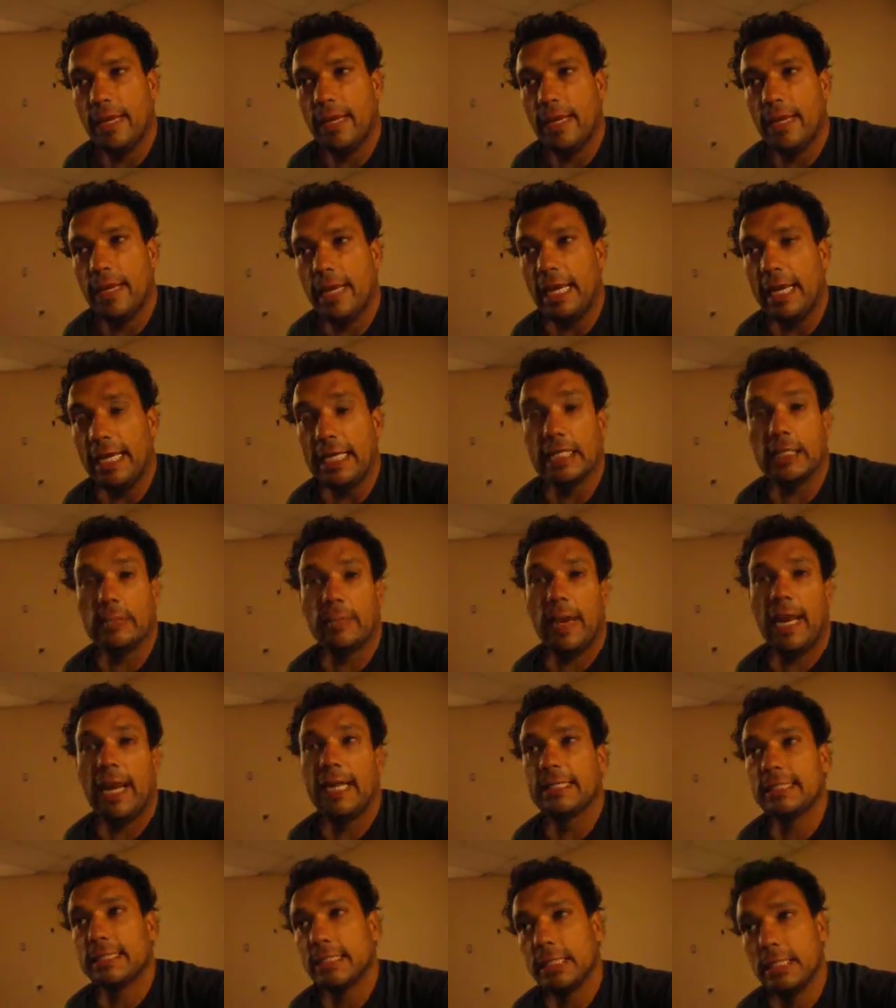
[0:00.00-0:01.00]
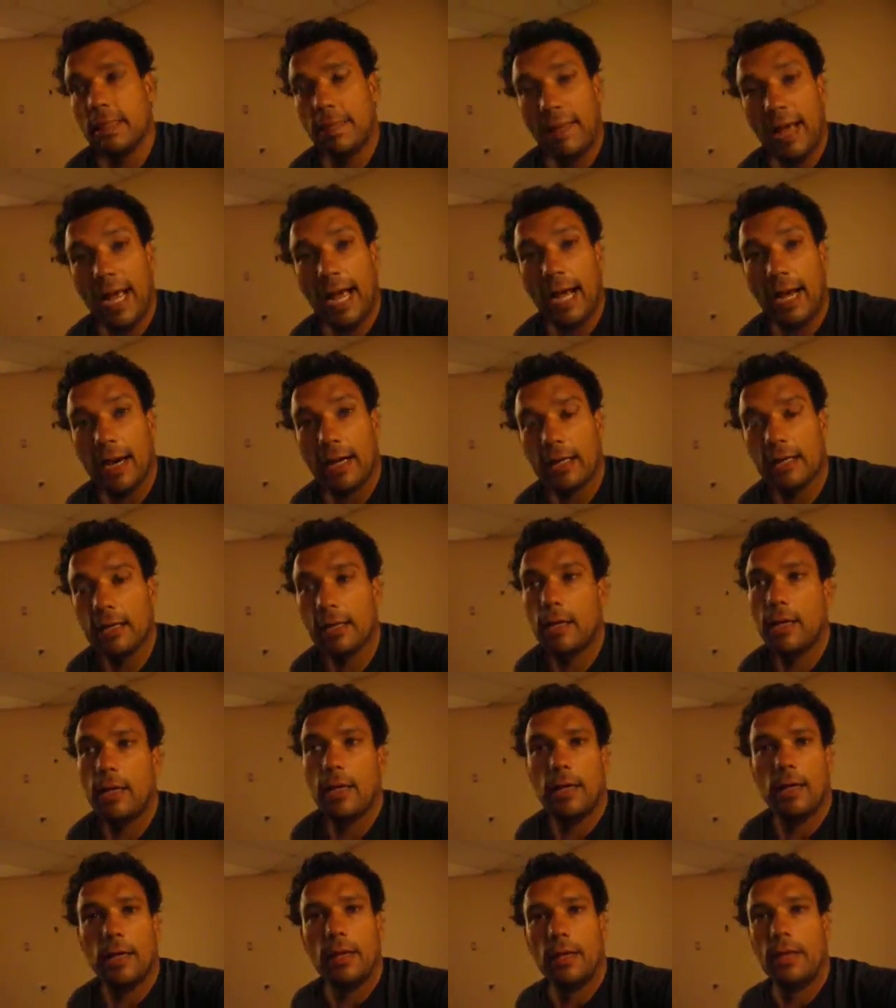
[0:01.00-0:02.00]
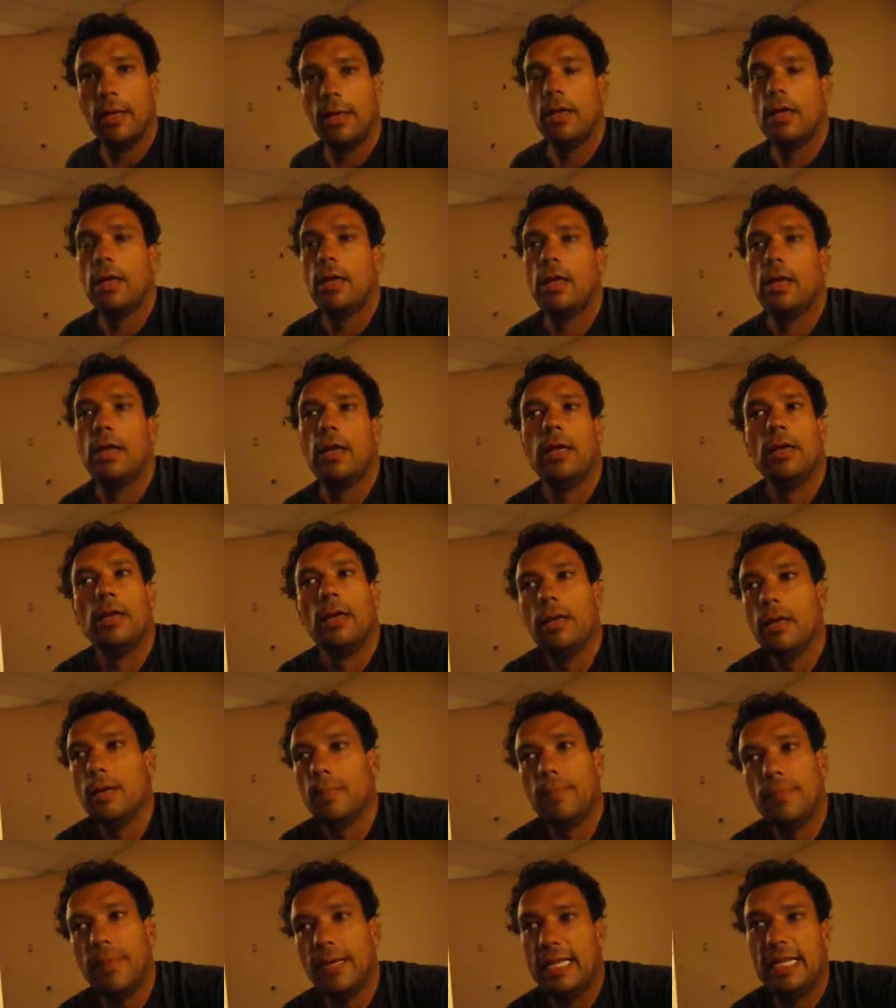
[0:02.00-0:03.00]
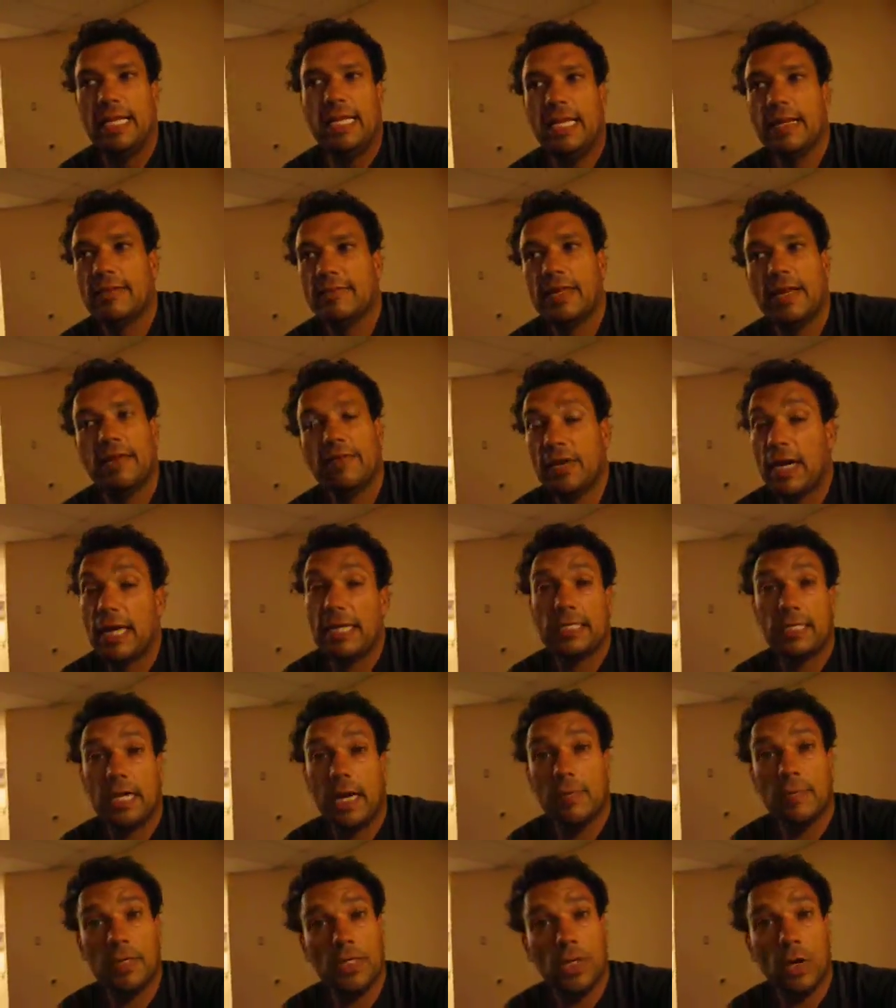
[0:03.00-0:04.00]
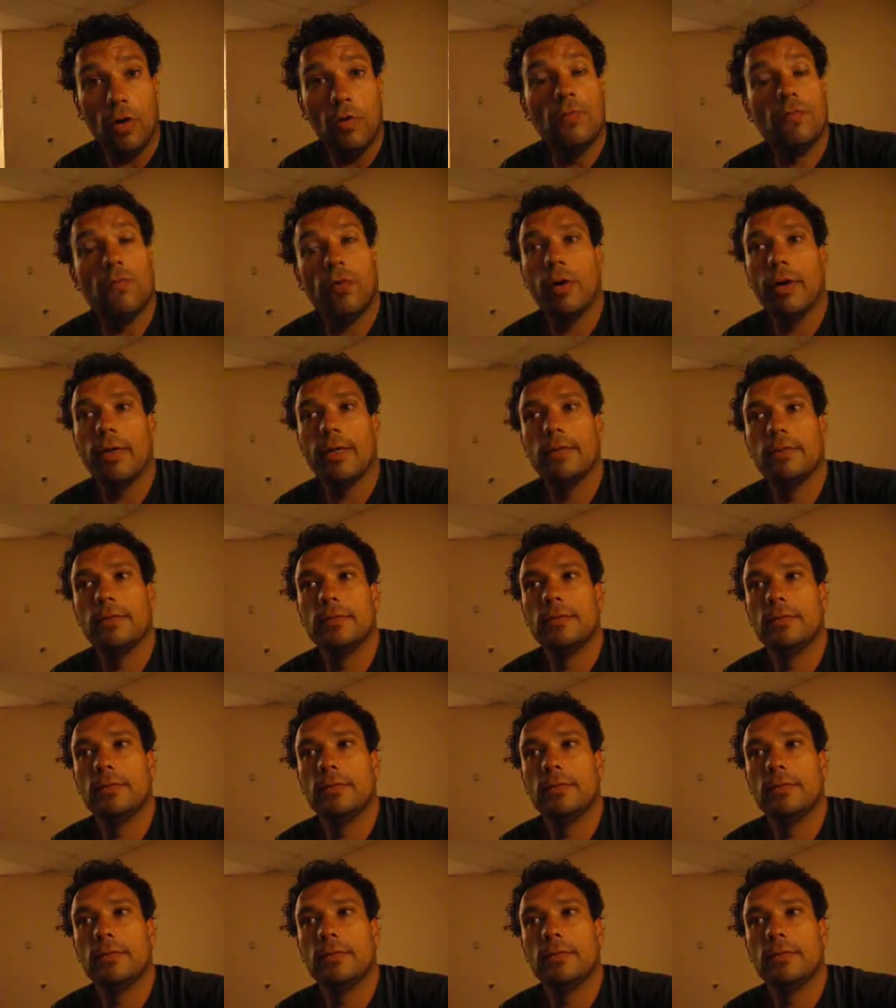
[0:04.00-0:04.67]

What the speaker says: in his pants in the back, but he never had time to go for it.